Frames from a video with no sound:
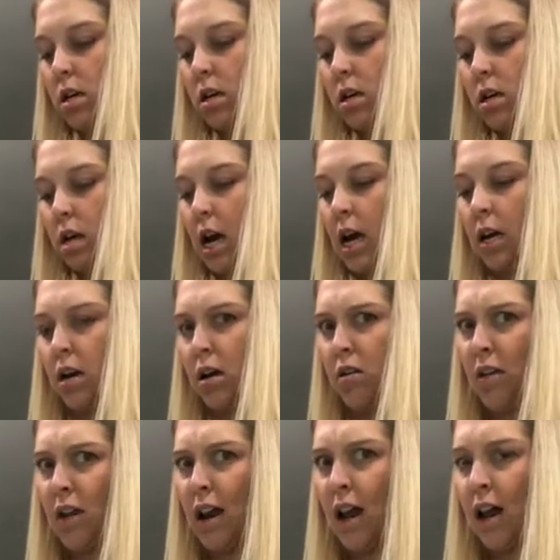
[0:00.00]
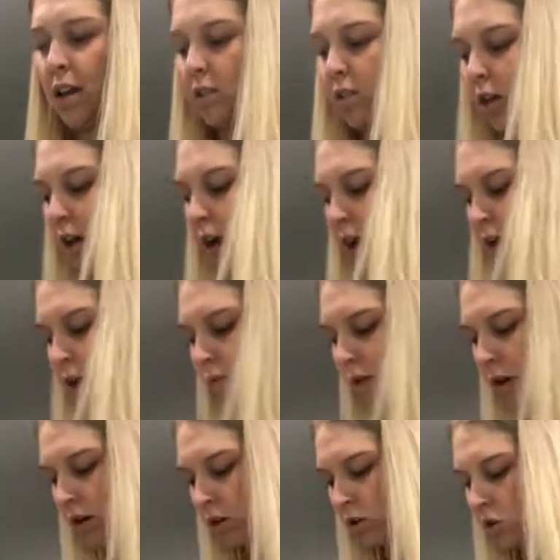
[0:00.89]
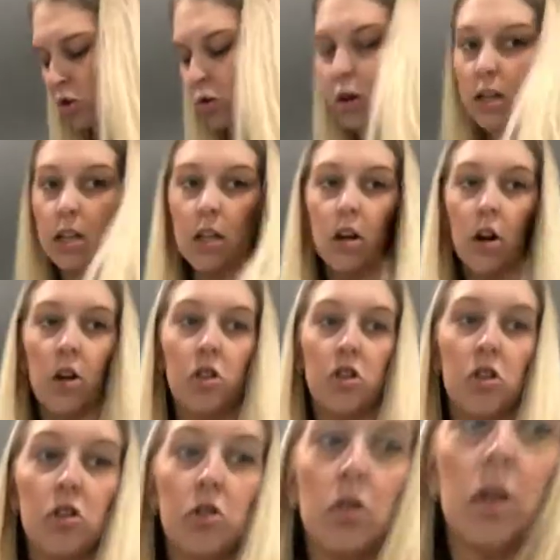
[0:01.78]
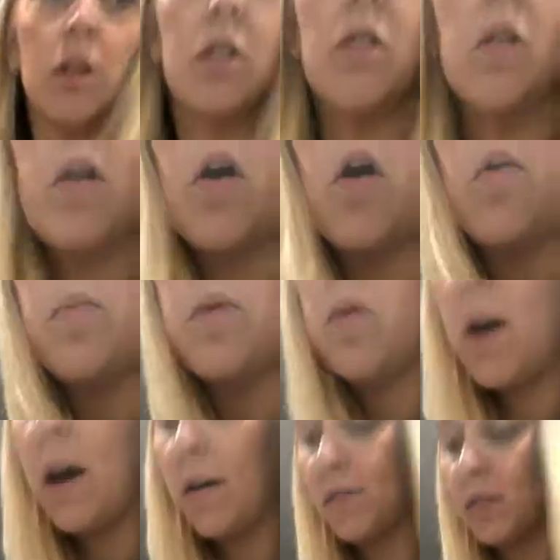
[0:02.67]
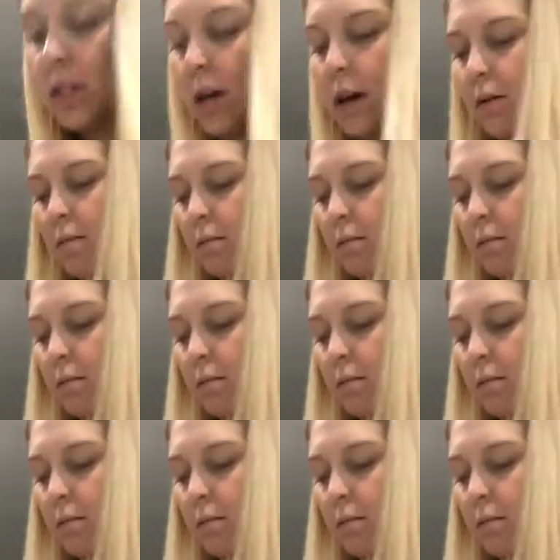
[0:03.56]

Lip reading: I know that eggs are kind of running short in the grocery store, so I hope you have some.